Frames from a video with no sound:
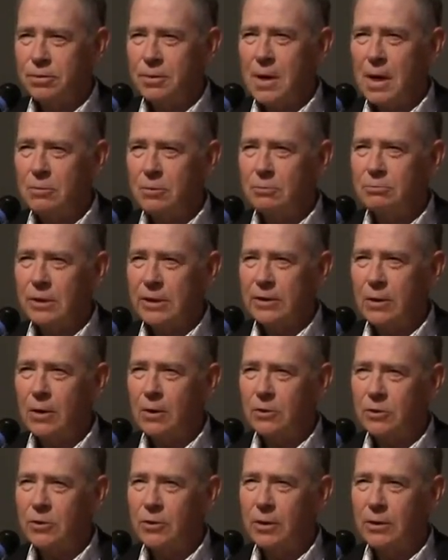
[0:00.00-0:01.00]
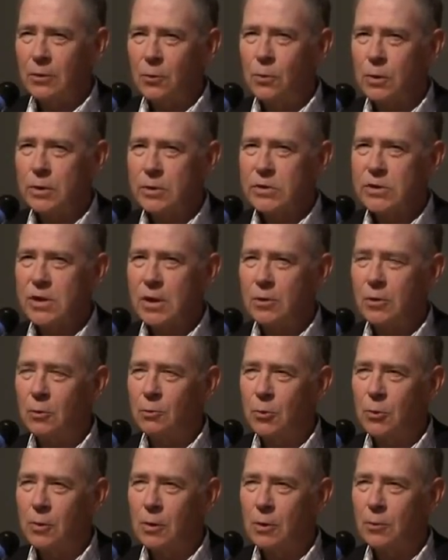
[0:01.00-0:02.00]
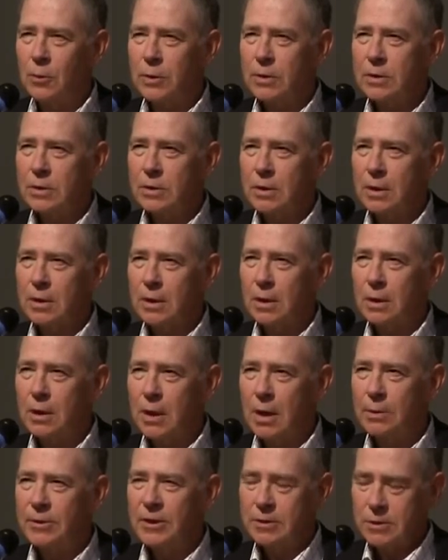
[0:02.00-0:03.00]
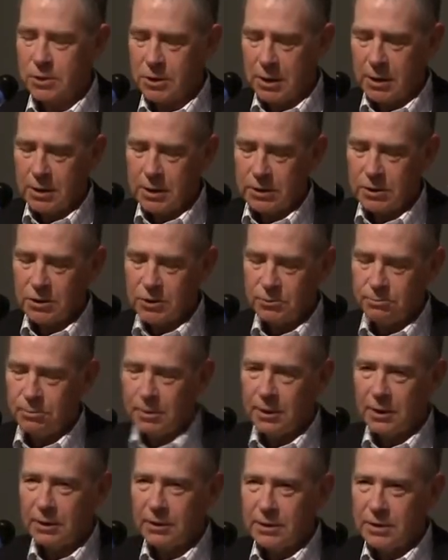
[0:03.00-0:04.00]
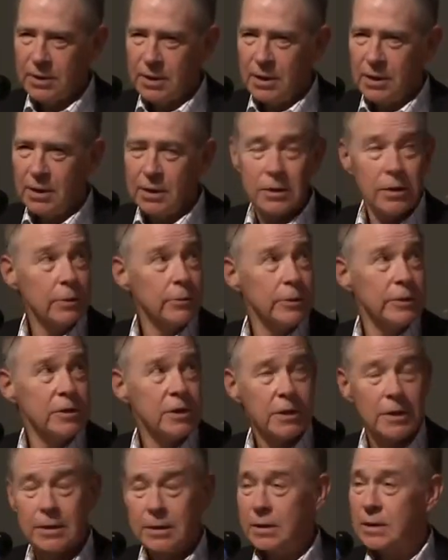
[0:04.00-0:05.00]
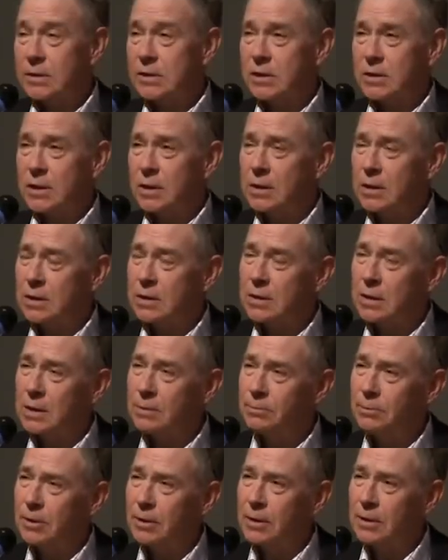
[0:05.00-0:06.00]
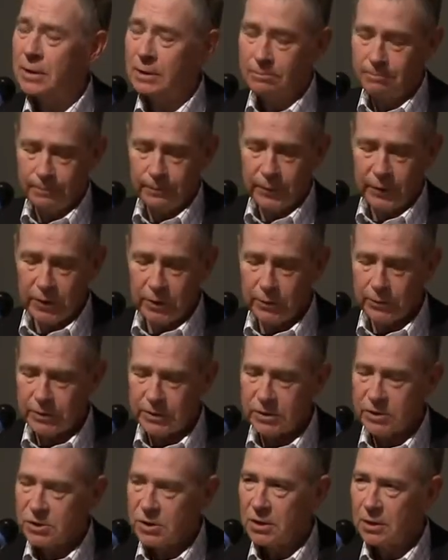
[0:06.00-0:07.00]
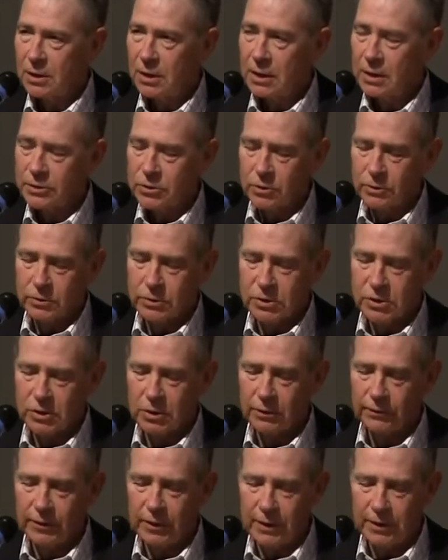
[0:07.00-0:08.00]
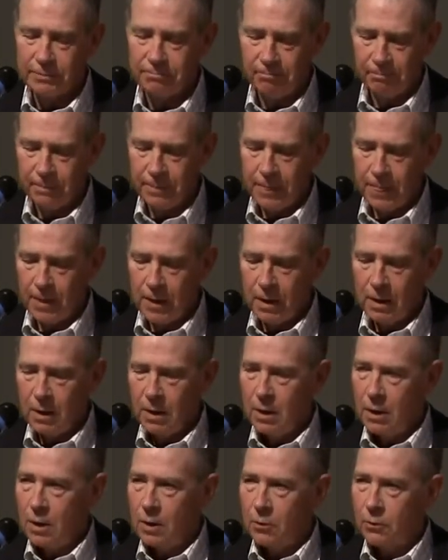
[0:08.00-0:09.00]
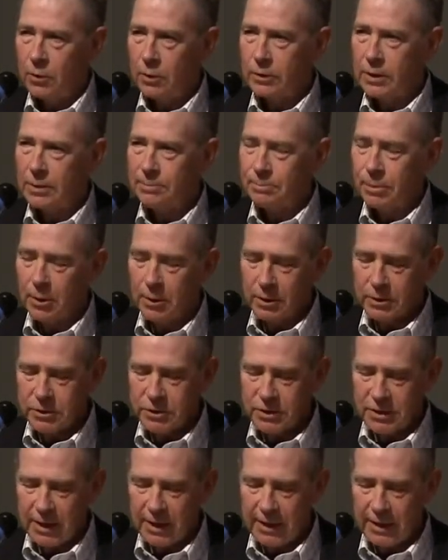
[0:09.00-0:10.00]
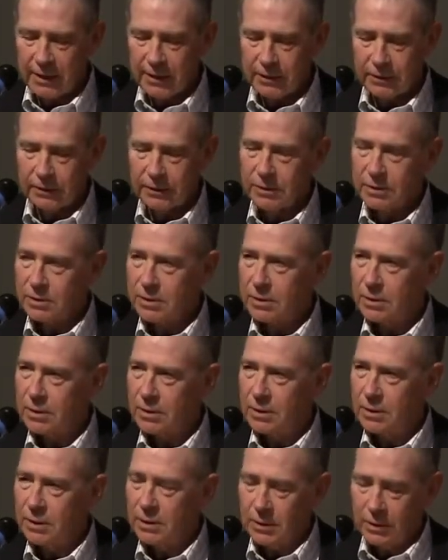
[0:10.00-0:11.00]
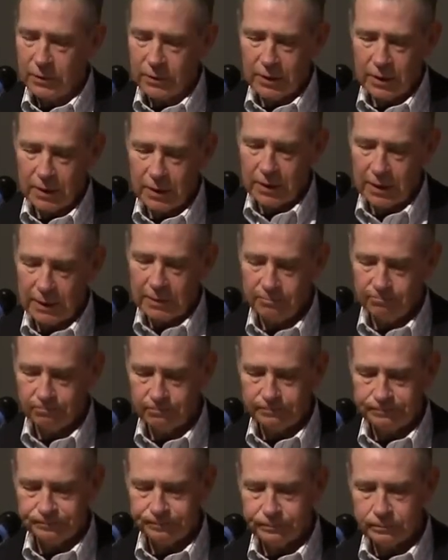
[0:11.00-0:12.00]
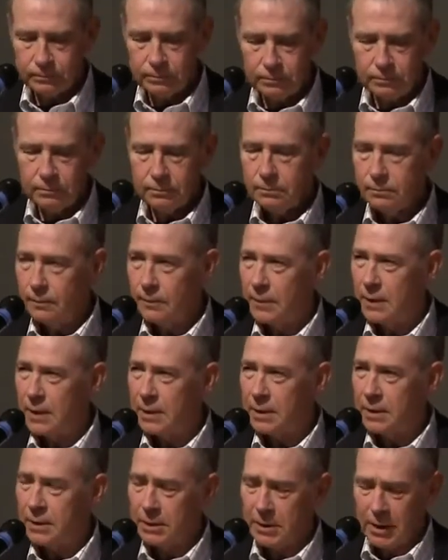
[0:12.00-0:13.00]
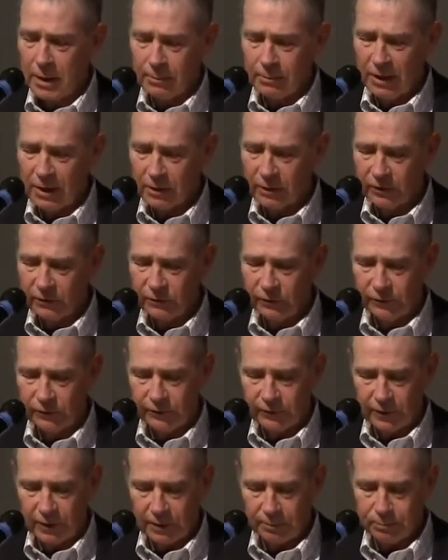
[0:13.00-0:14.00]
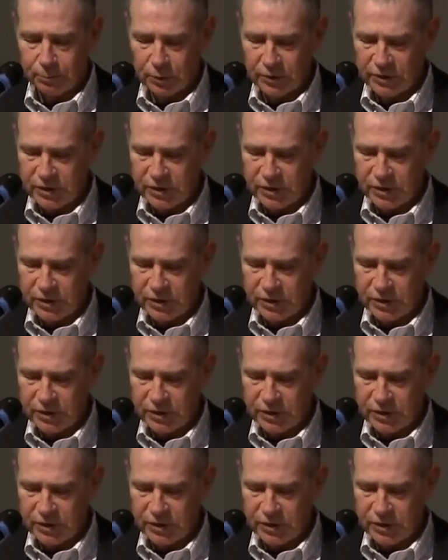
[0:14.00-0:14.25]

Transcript: probably altering the water cycle more with climate change, but there was a study done by the U.S. Geological Survey where they parsed out the amount of